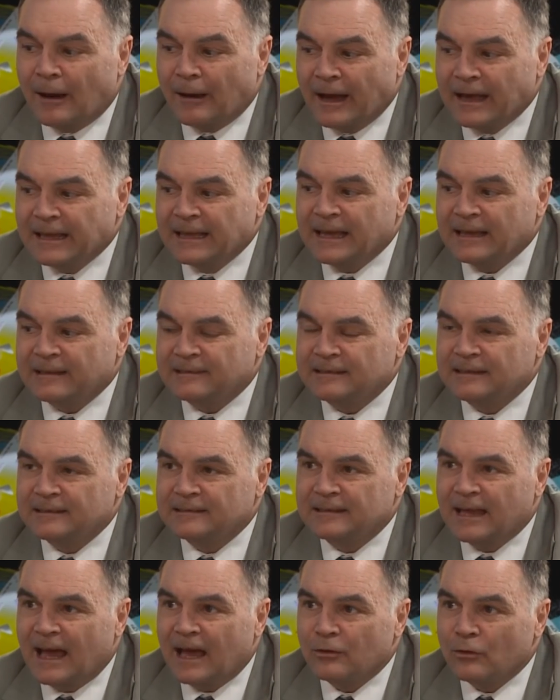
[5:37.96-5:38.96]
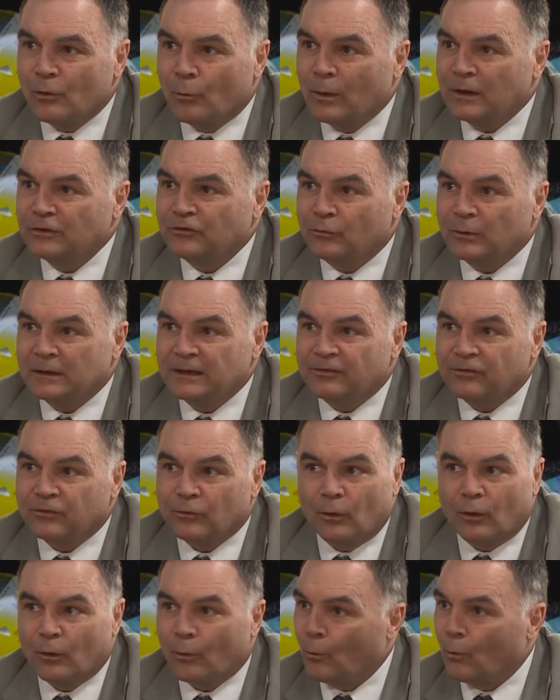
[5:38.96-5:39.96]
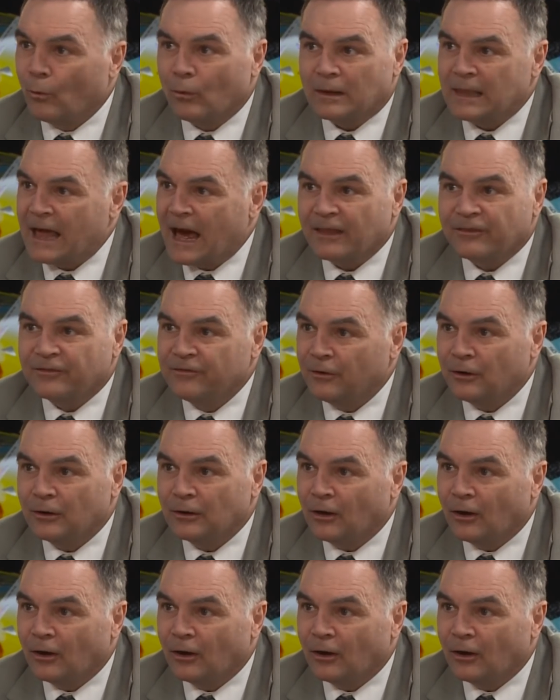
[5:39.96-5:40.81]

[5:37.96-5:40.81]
my guess is that the 120 floor won't last very